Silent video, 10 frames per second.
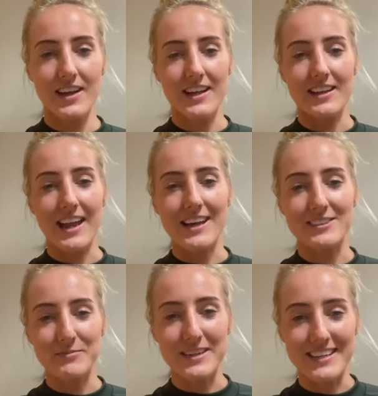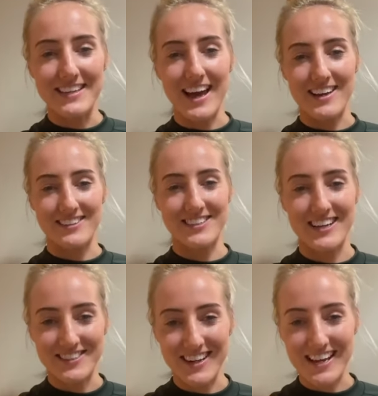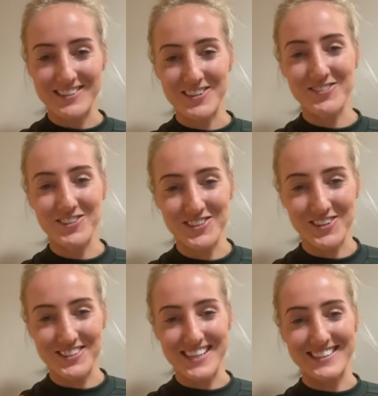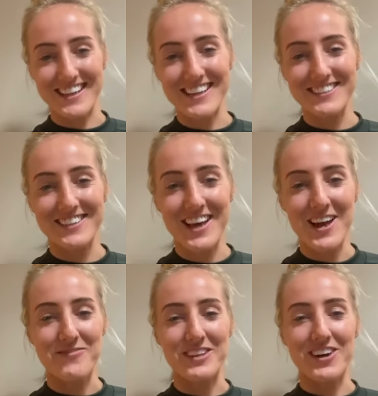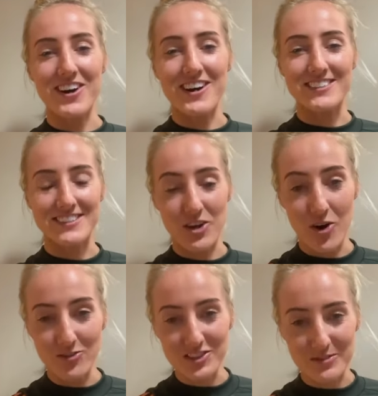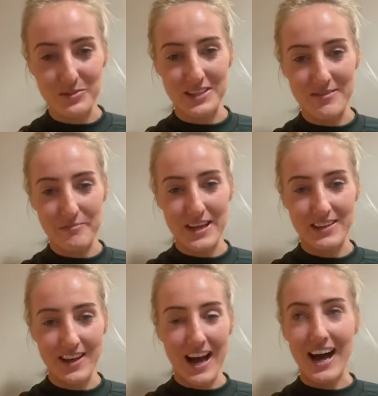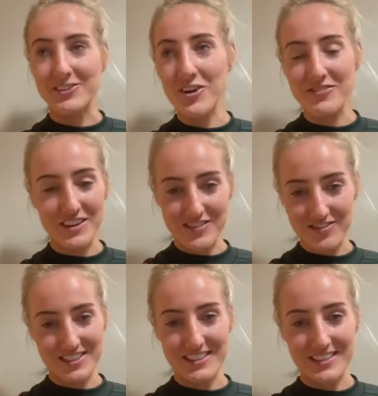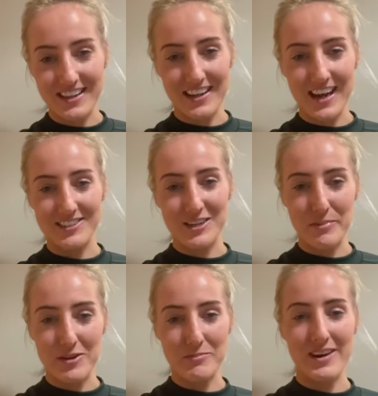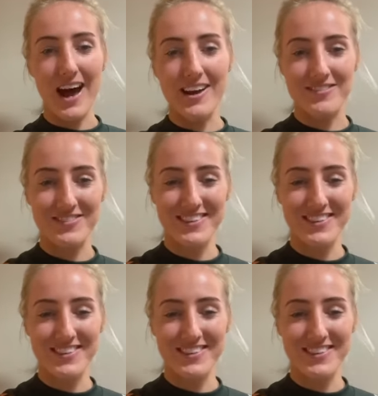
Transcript: Let me guess, has Alessia Russo said this? Because it's 100% me. I don't think I've ever seen Alessia pick up a knife.